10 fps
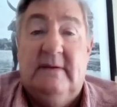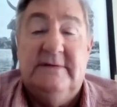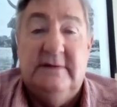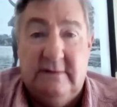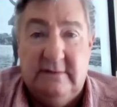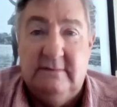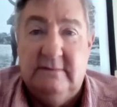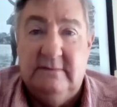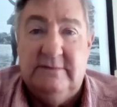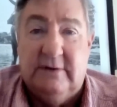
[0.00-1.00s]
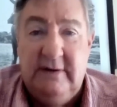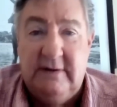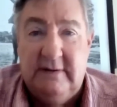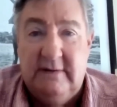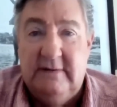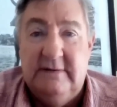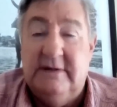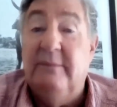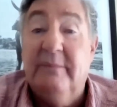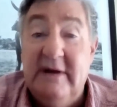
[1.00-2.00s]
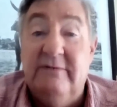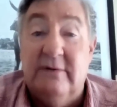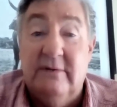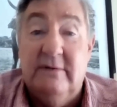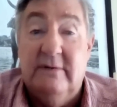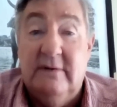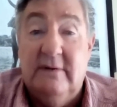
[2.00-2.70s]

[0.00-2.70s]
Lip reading: I said, sorry? They don't believe you.